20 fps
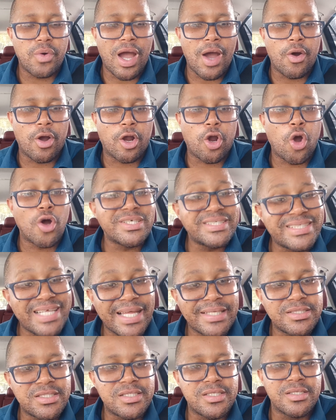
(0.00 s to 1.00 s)
our
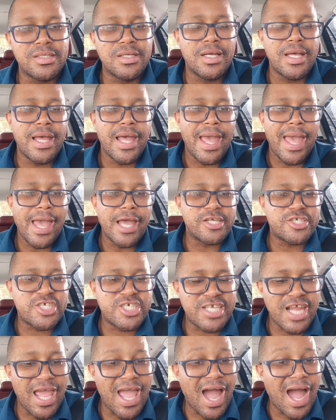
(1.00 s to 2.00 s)
content,
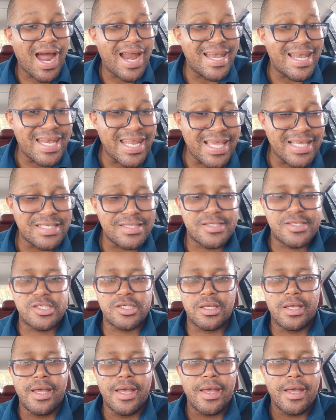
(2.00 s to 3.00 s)
share our links,
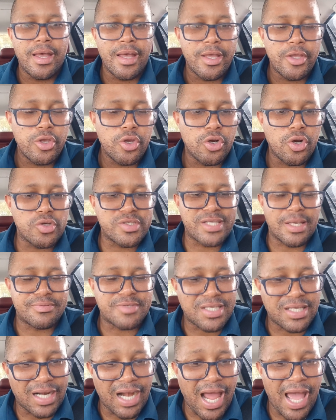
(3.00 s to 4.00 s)

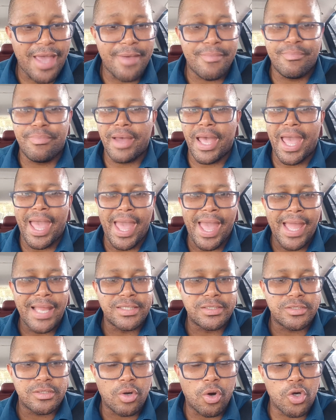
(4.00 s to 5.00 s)
subscribe,
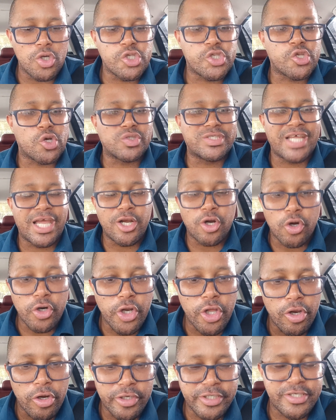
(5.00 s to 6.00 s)
and also turn on
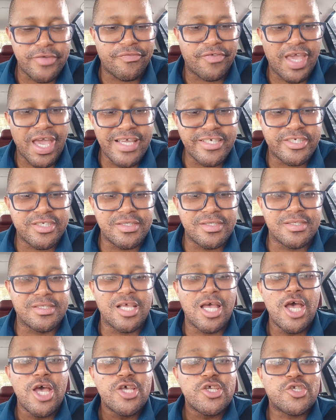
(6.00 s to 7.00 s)
your notifications
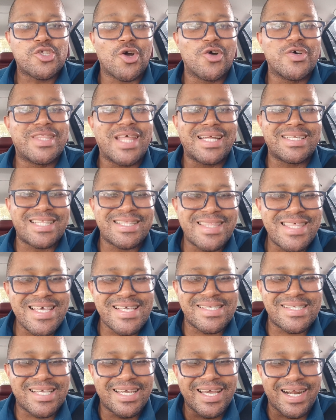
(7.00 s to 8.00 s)
so that
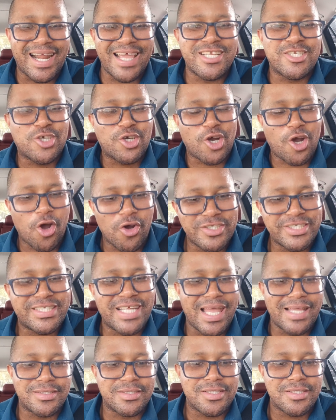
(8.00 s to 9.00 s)
this great
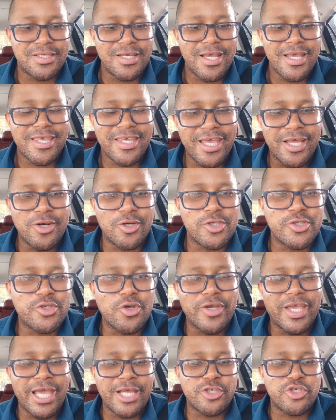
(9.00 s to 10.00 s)
content can
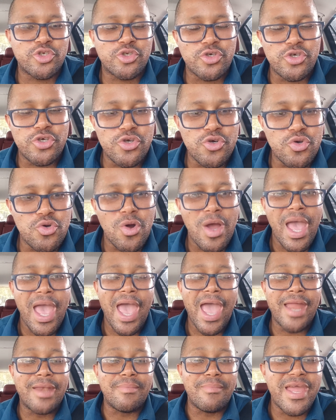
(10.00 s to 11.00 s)
also get to you
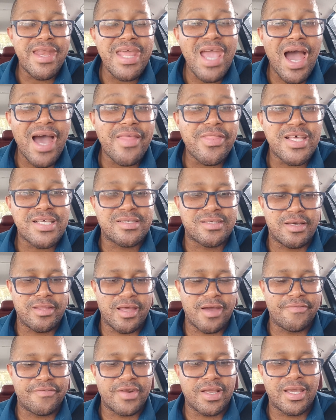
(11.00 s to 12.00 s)
and many other South
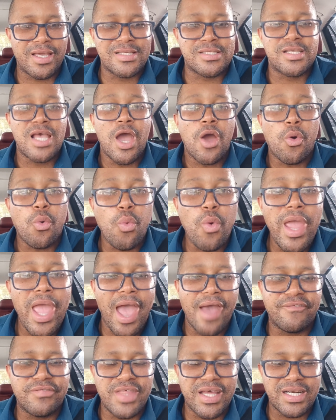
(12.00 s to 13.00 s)
Africans. We
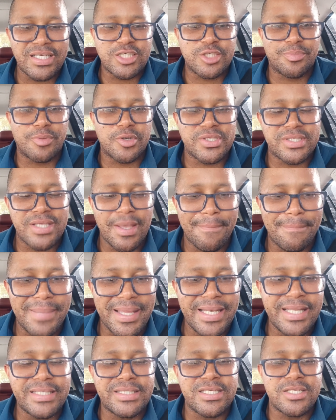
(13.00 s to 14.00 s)
have the
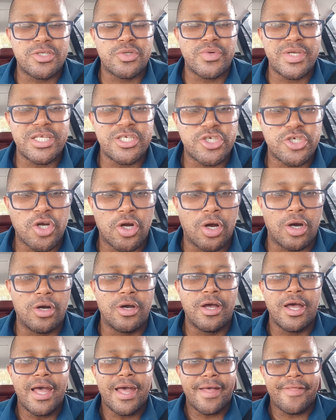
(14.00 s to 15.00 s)
responsibility to ensure
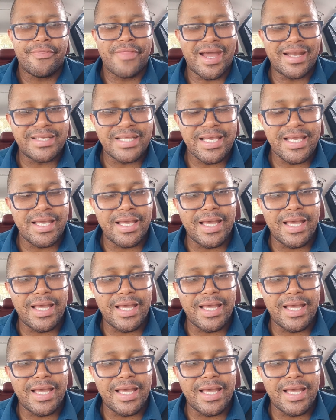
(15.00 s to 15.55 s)
that